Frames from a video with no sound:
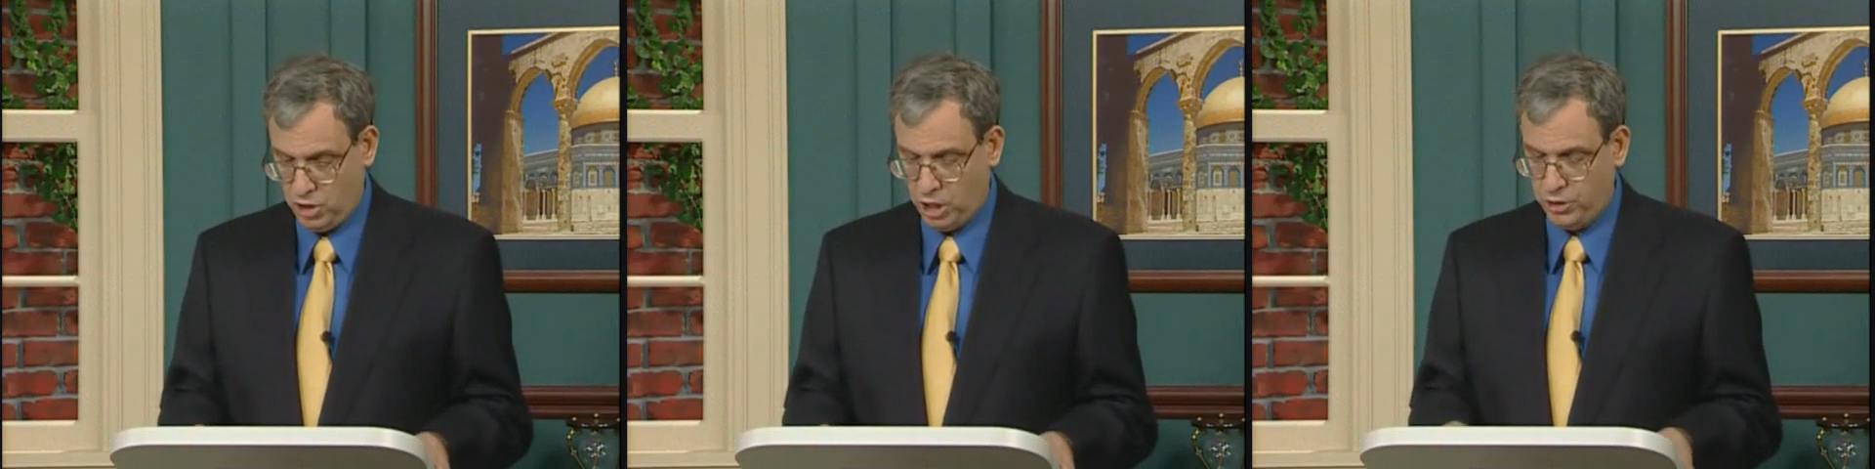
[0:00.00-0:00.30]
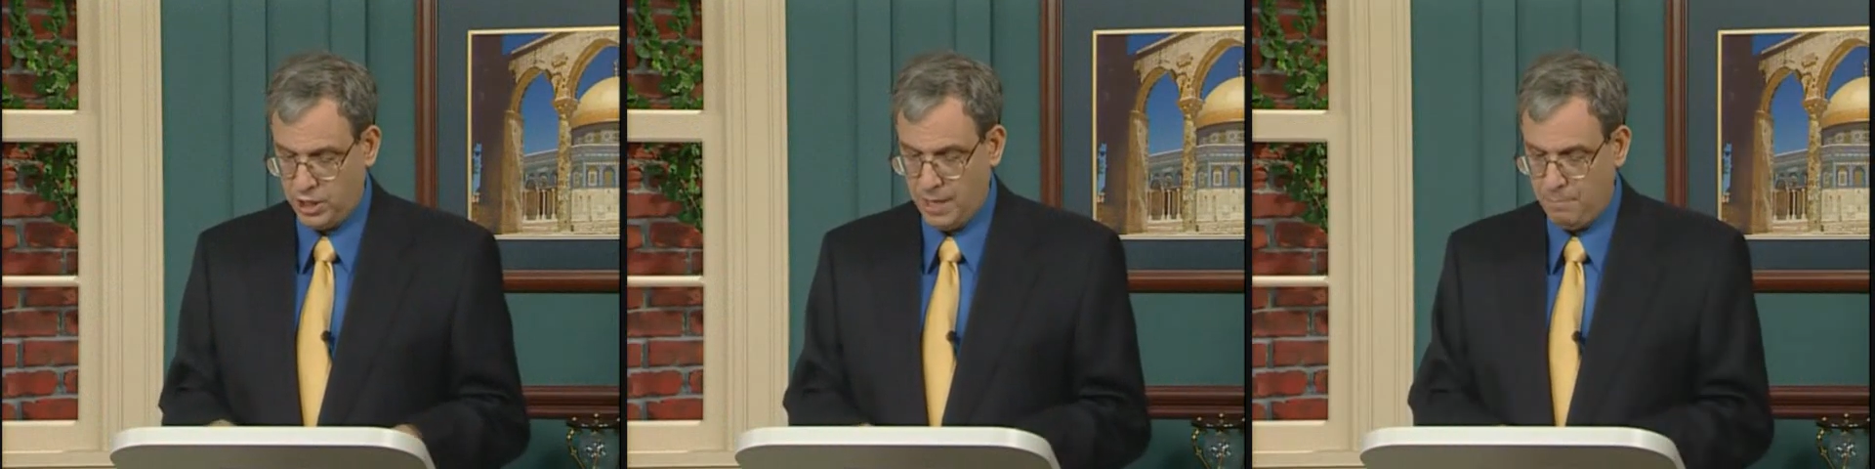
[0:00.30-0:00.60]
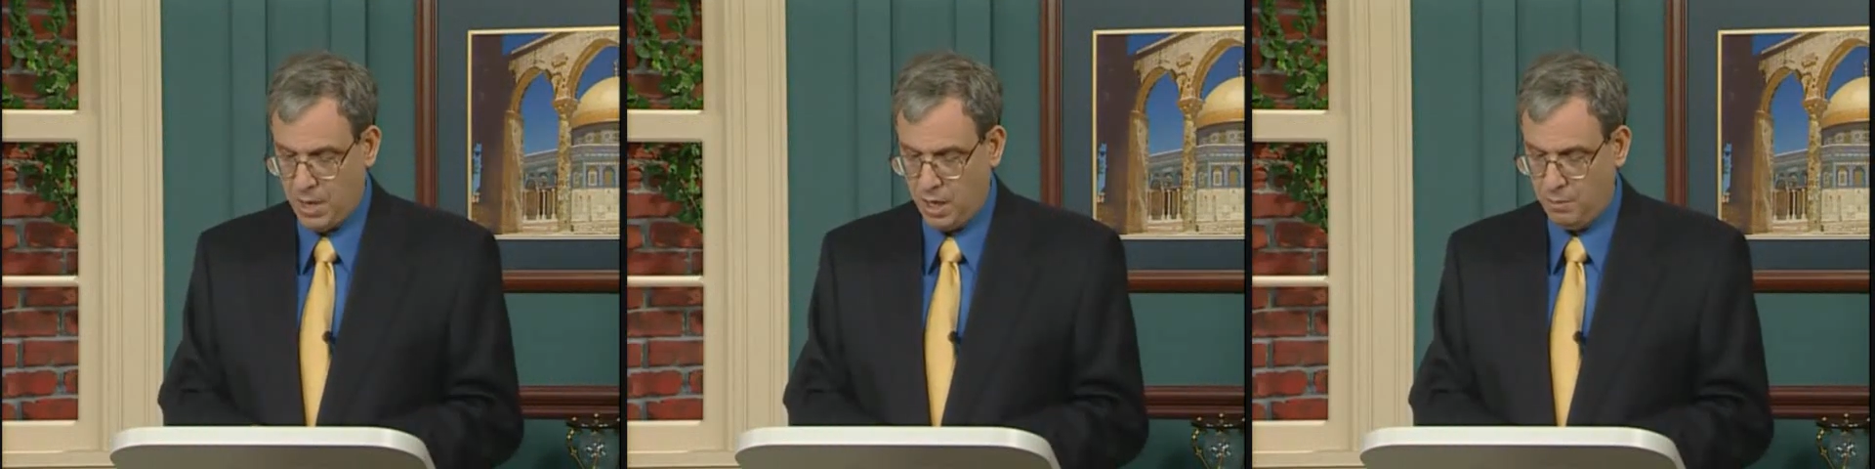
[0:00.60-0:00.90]
Seljuk
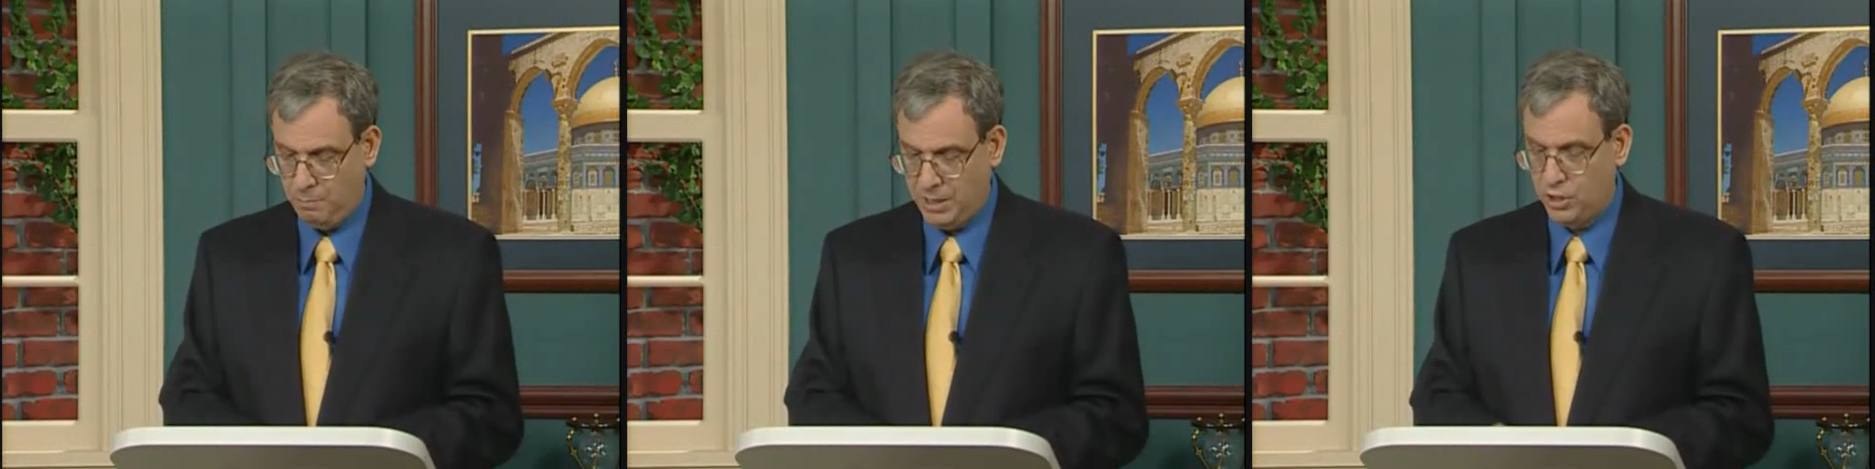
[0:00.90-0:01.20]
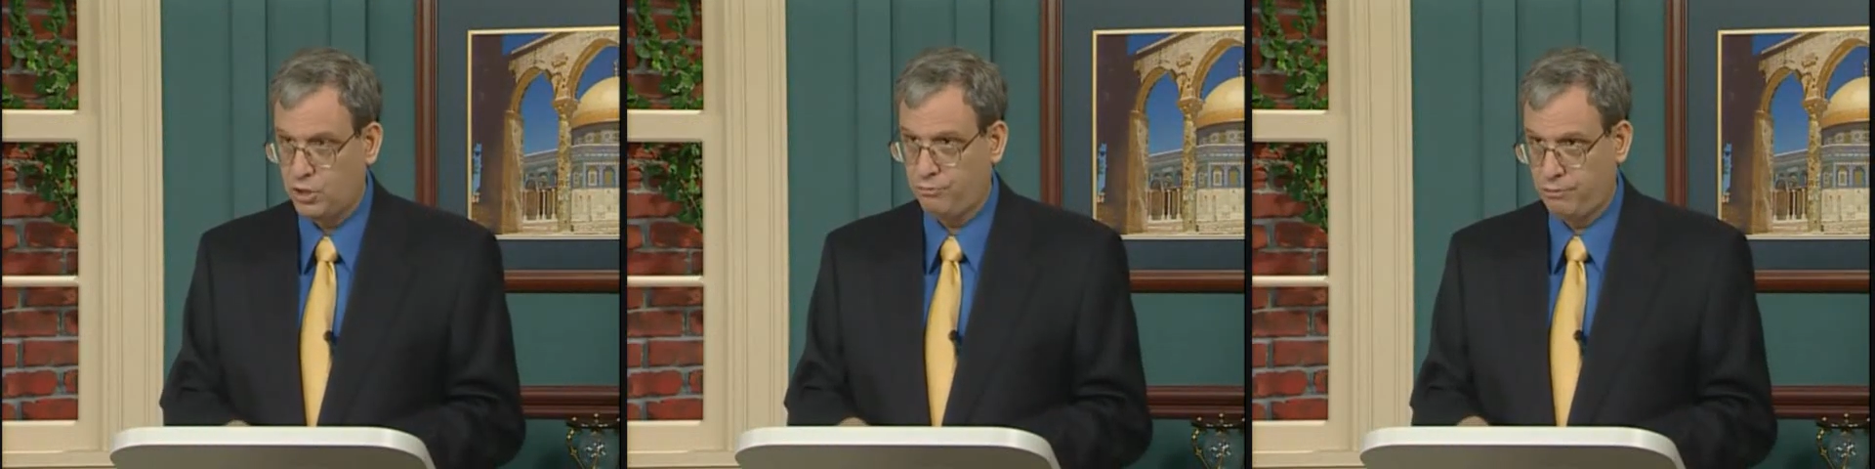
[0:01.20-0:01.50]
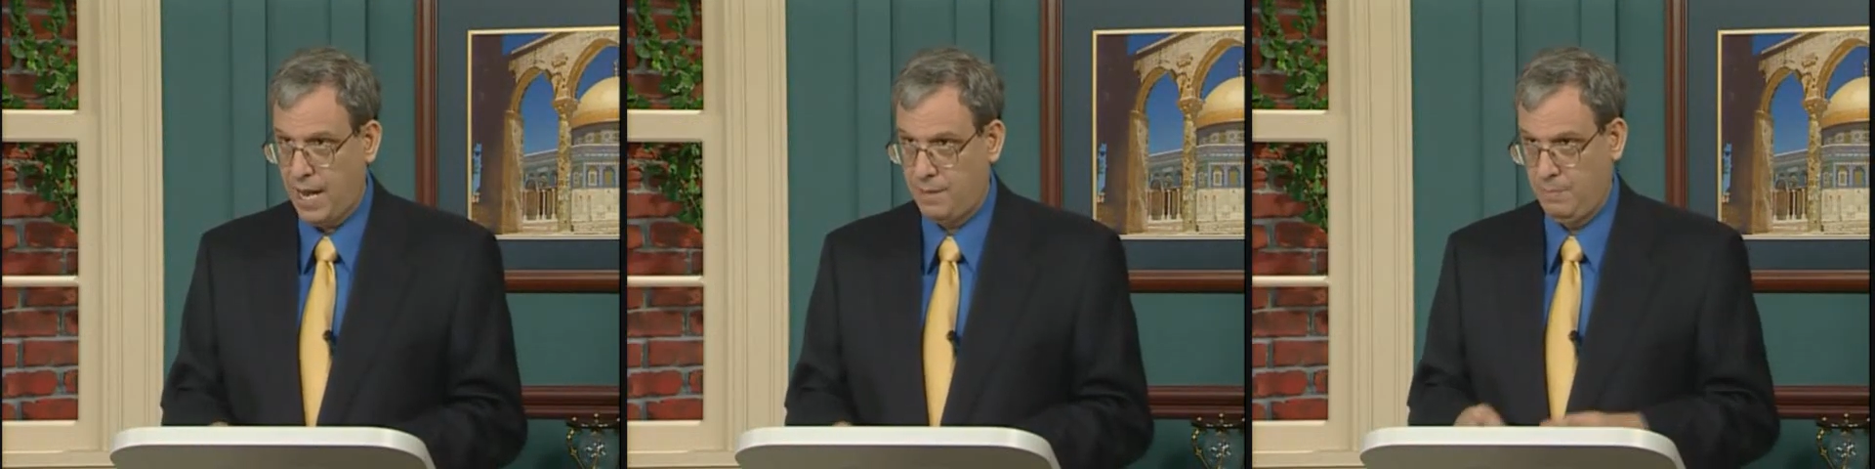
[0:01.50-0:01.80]
Empire begins to
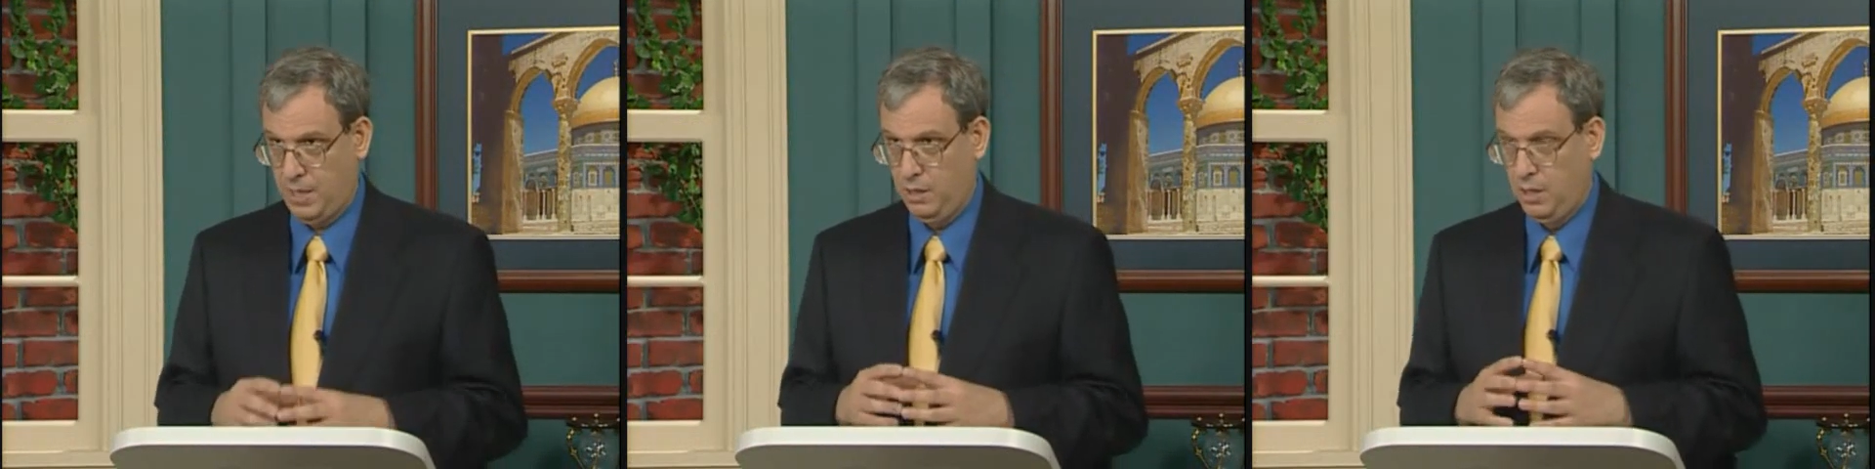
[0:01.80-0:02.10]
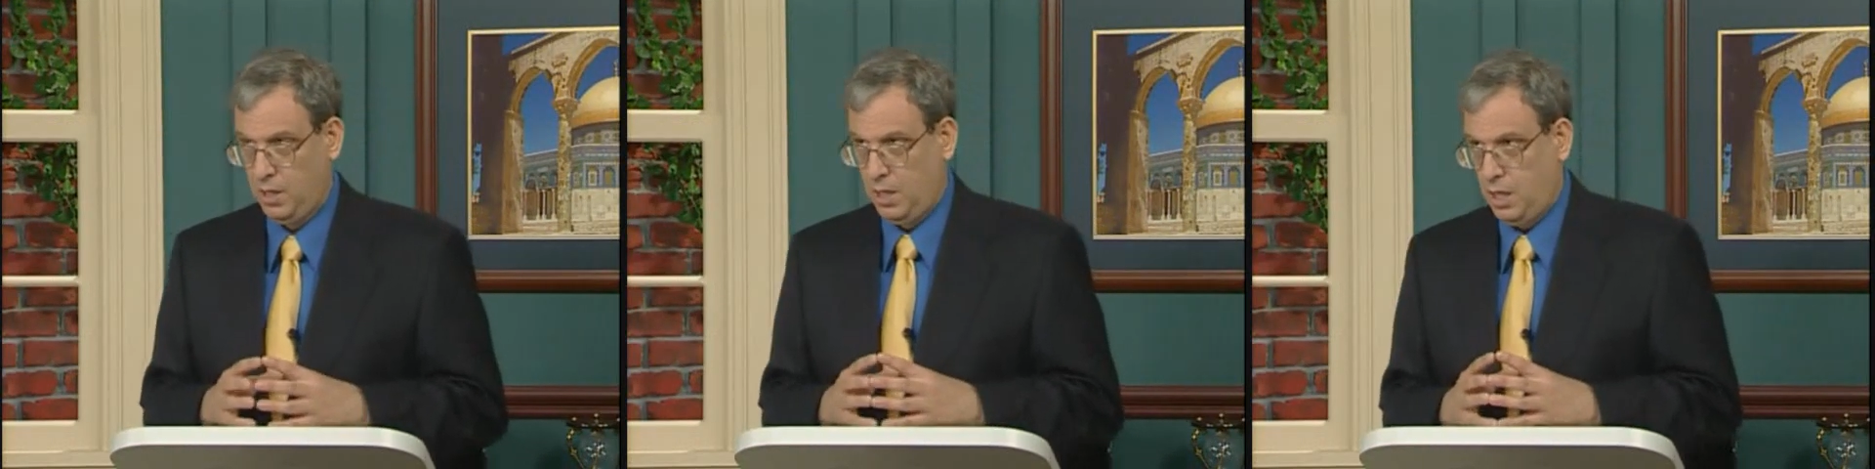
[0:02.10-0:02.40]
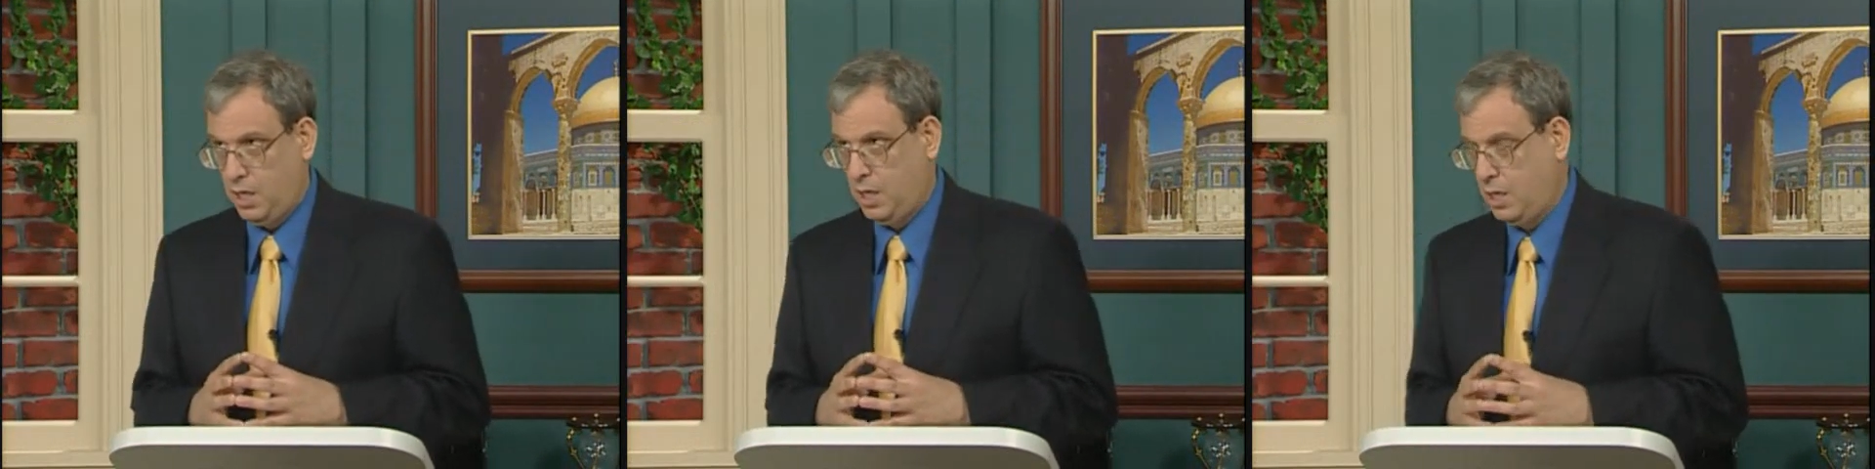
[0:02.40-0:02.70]
fragment.
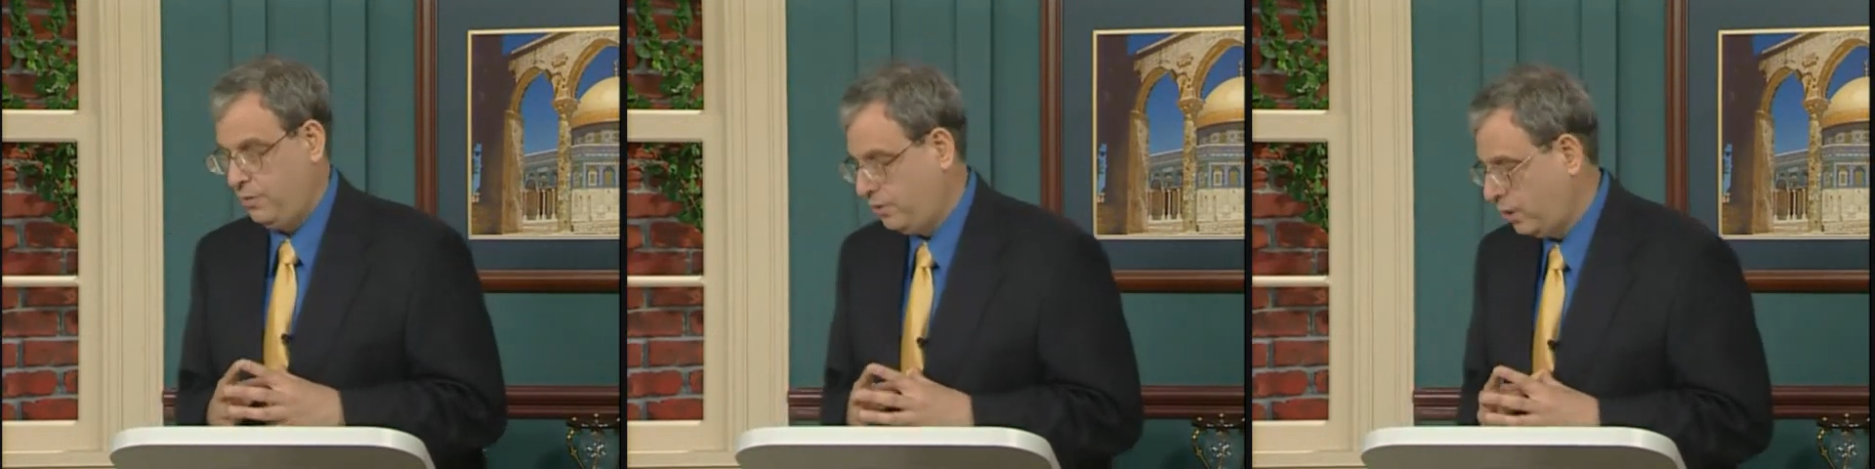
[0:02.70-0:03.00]
Uh,